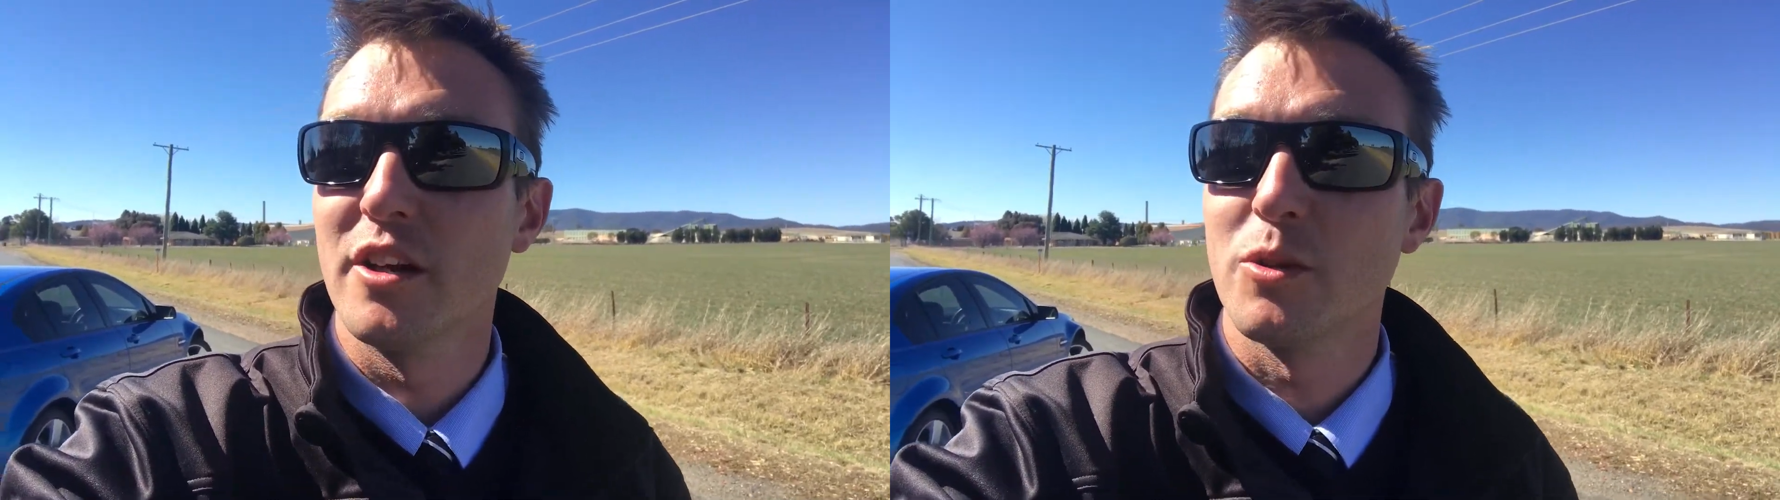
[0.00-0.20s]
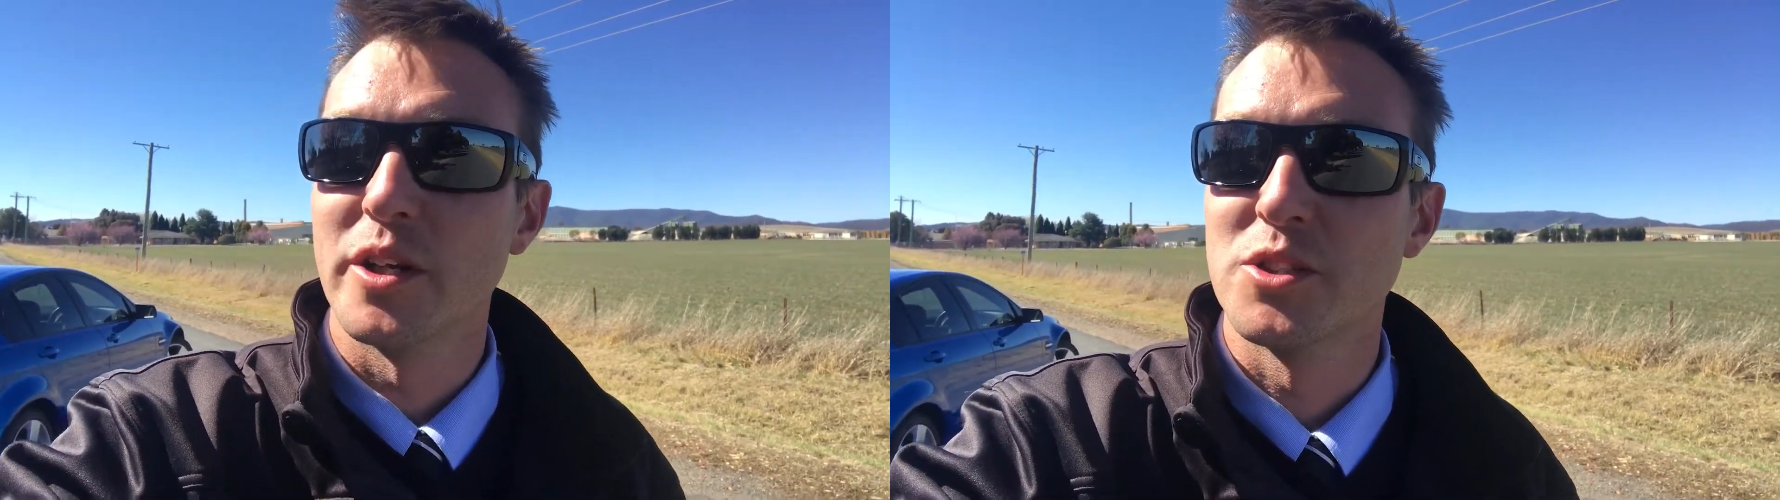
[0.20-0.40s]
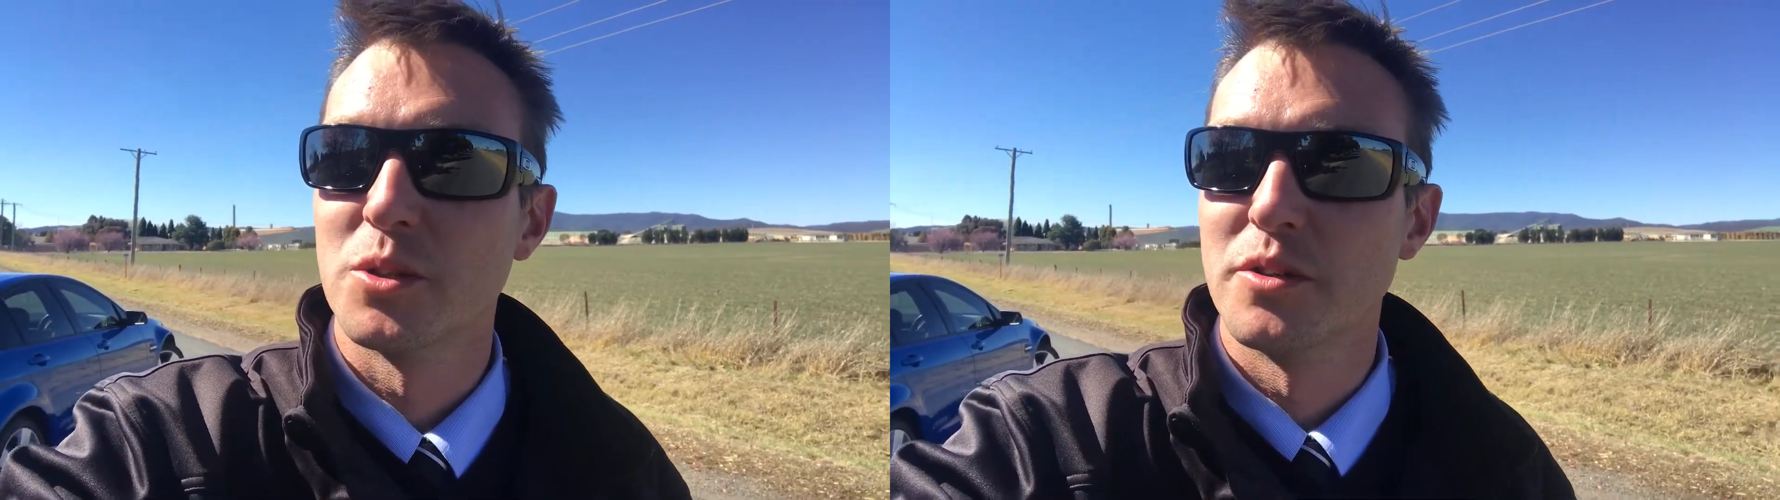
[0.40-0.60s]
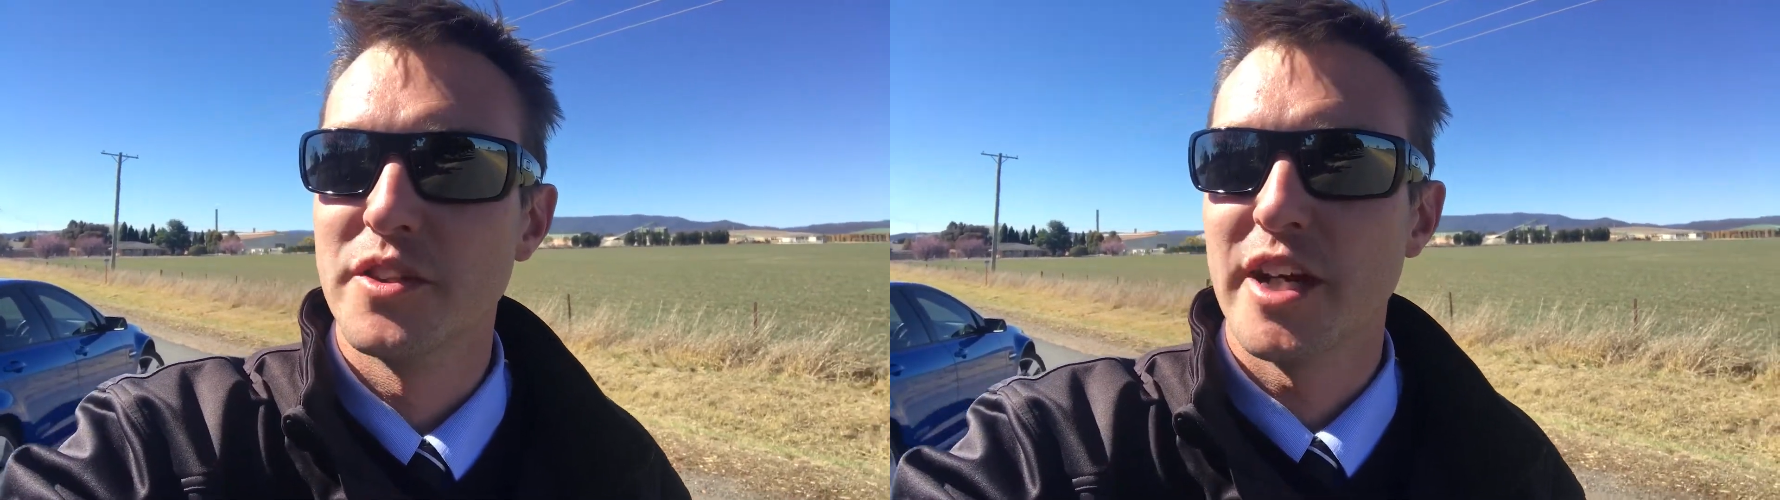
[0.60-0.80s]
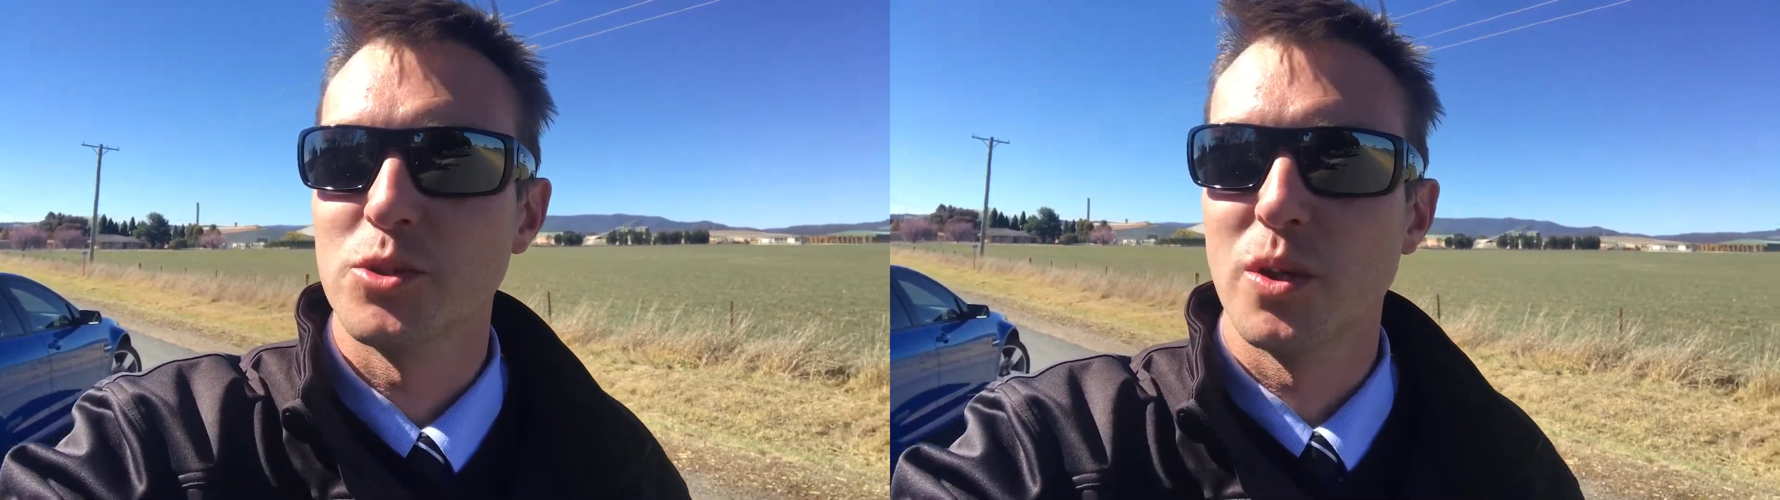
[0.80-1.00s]
and a quick tour of the
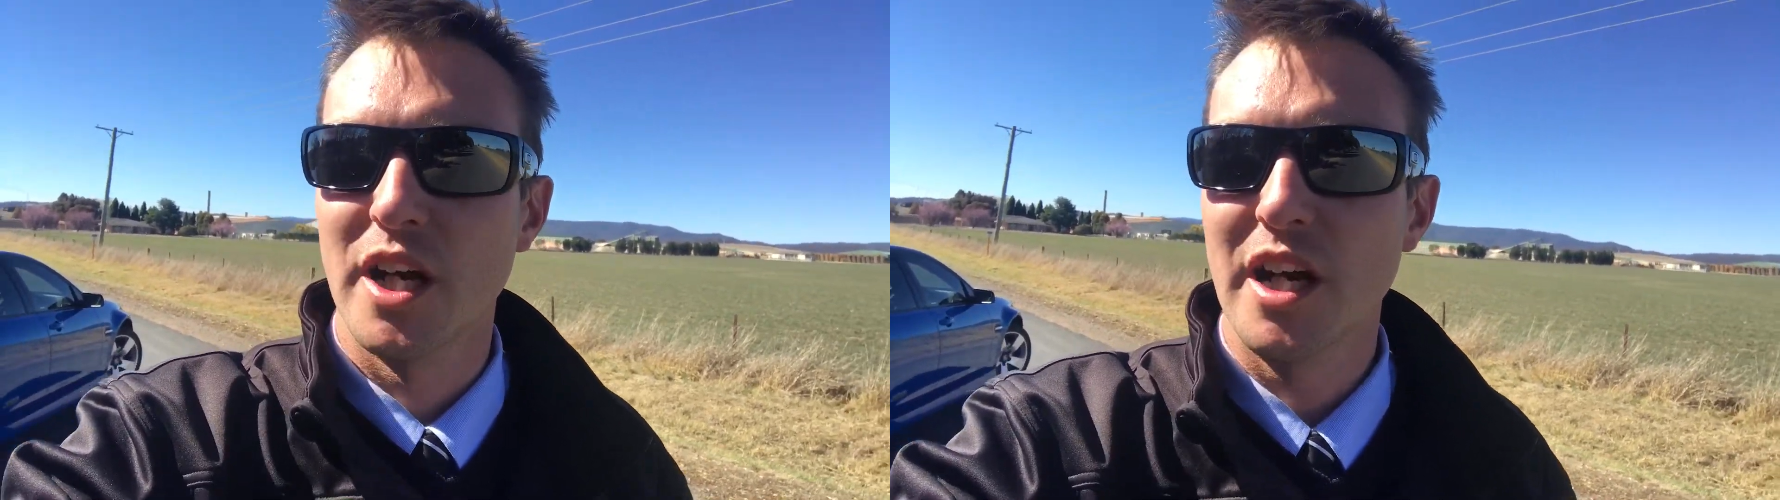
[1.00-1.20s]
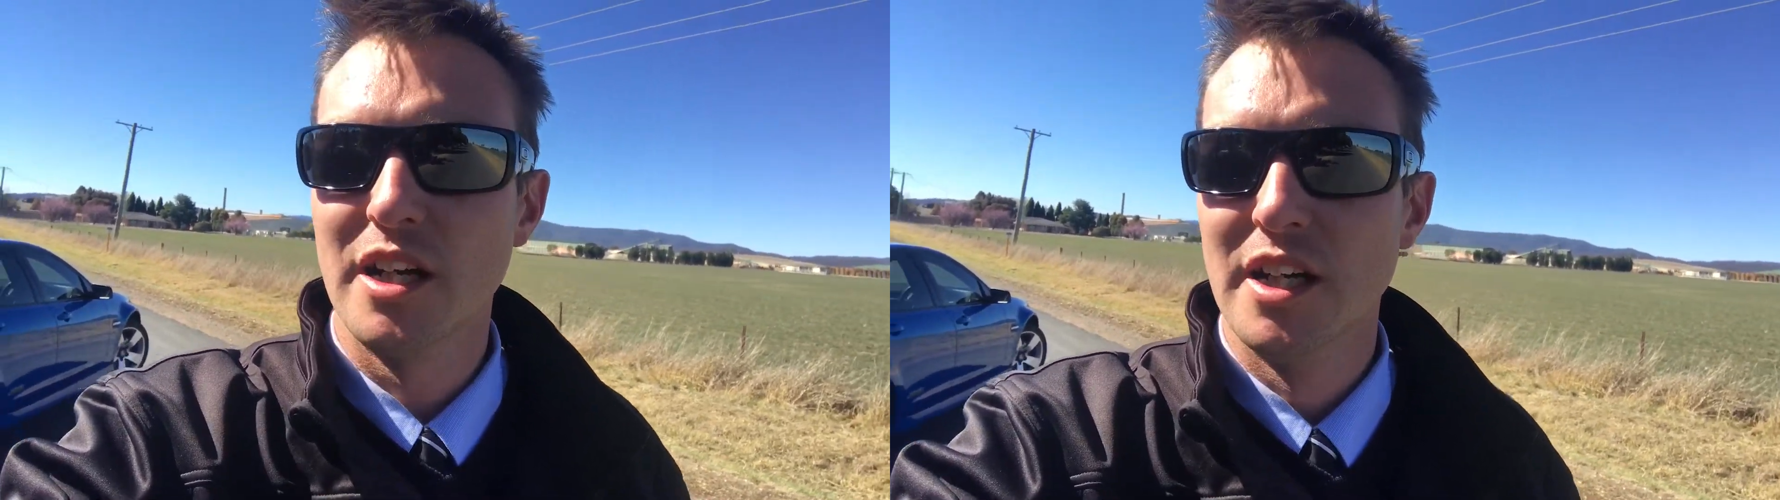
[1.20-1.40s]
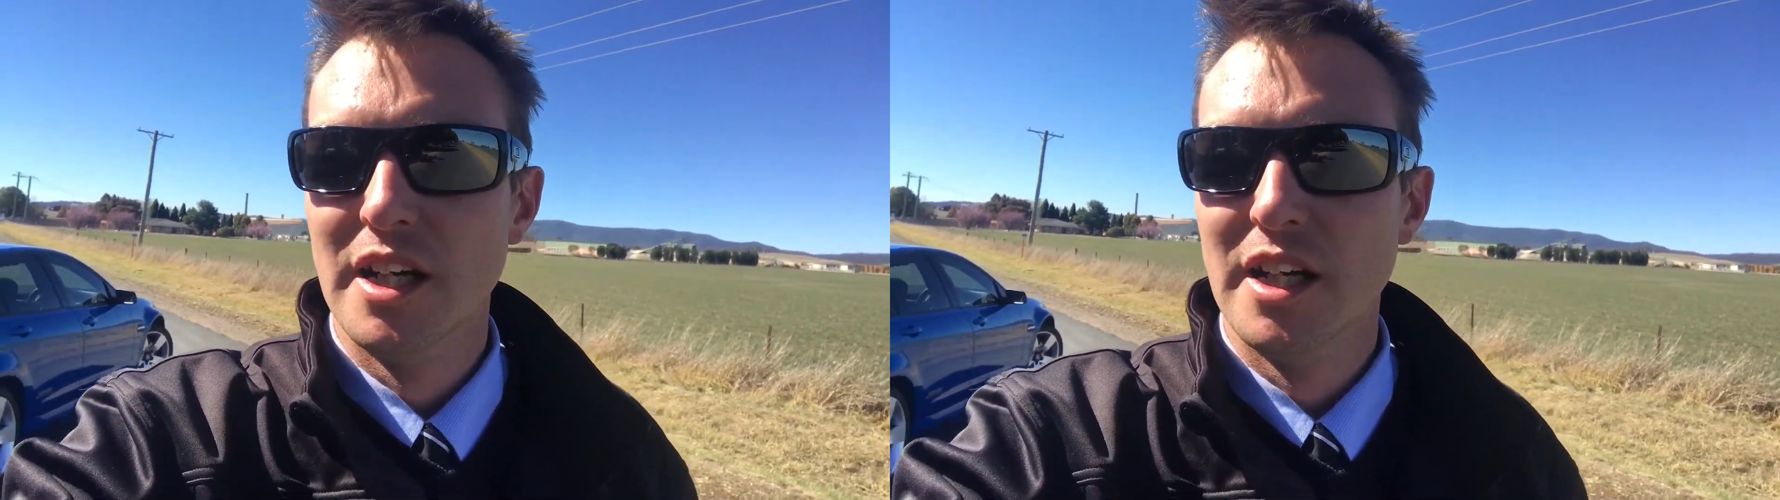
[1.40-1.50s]
actual car.